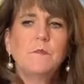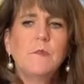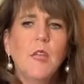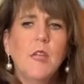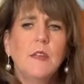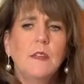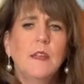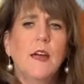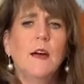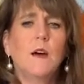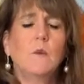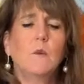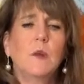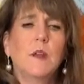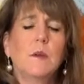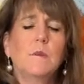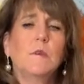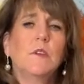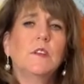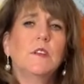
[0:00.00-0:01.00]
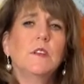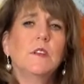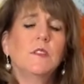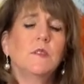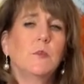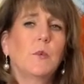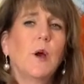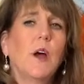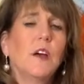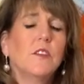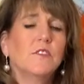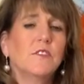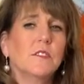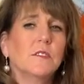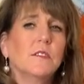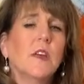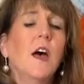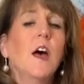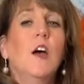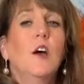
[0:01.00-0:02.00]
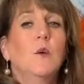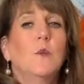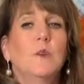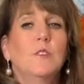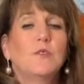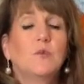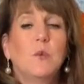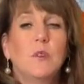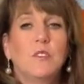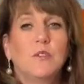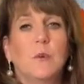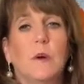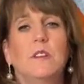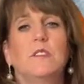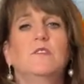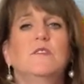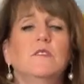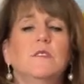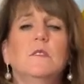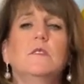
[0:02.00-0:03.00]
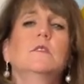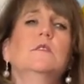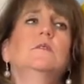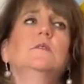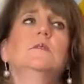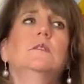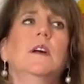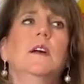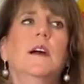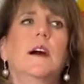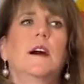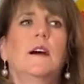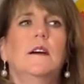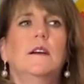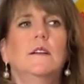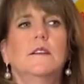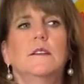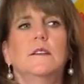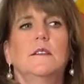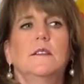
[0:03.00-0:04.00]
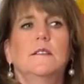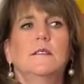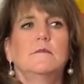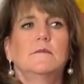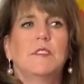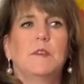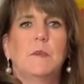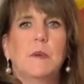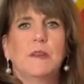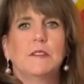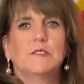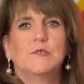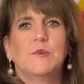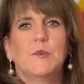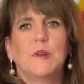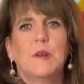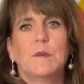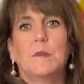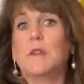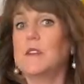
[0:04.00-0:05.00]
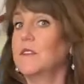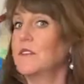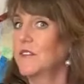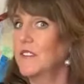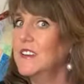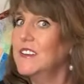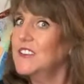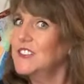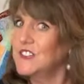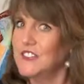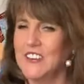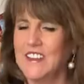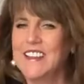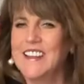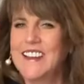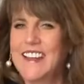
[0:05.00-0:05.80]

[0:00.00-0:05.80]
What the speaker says: Now, when I'm looking at the project, which one do I do? Depends when I'm going to finish it.